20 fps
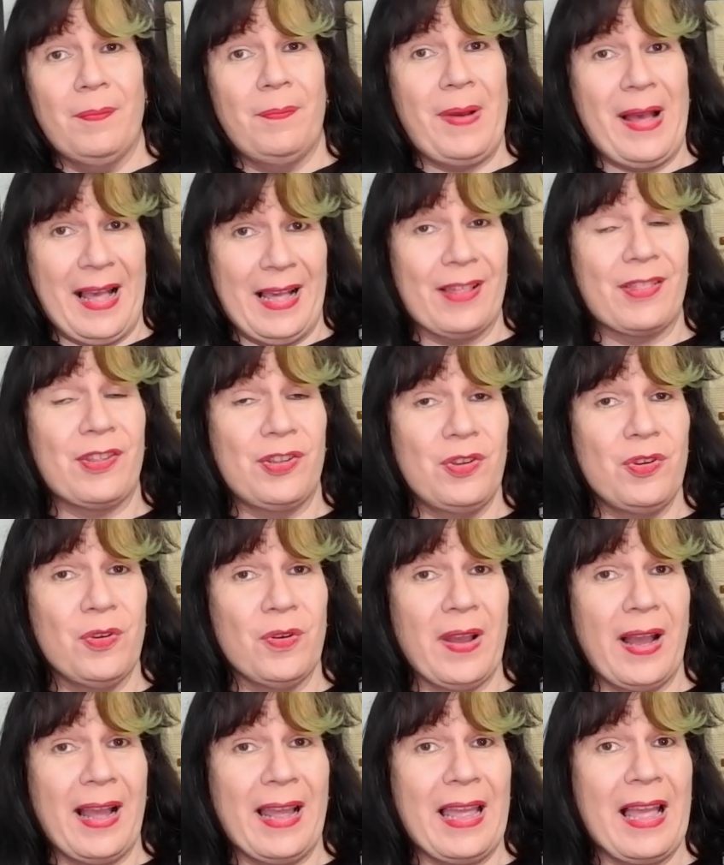past
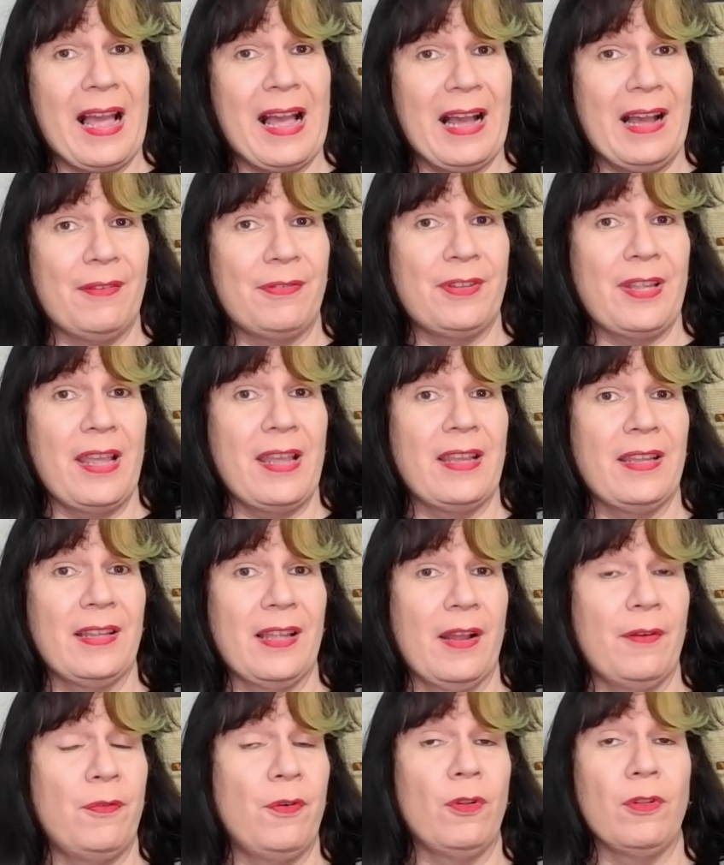year I have taken
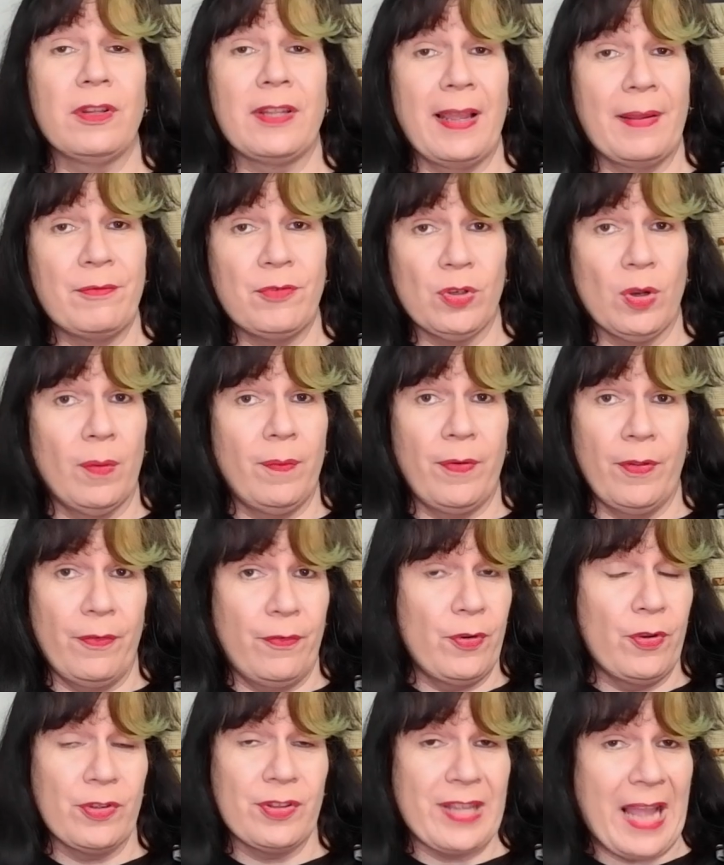a full-time job for the
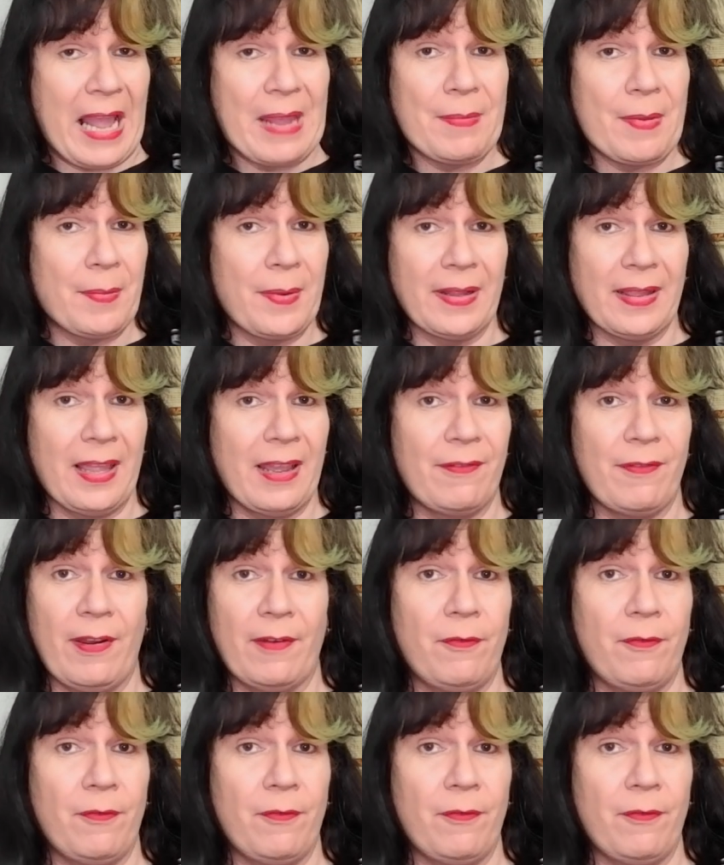first time in my life.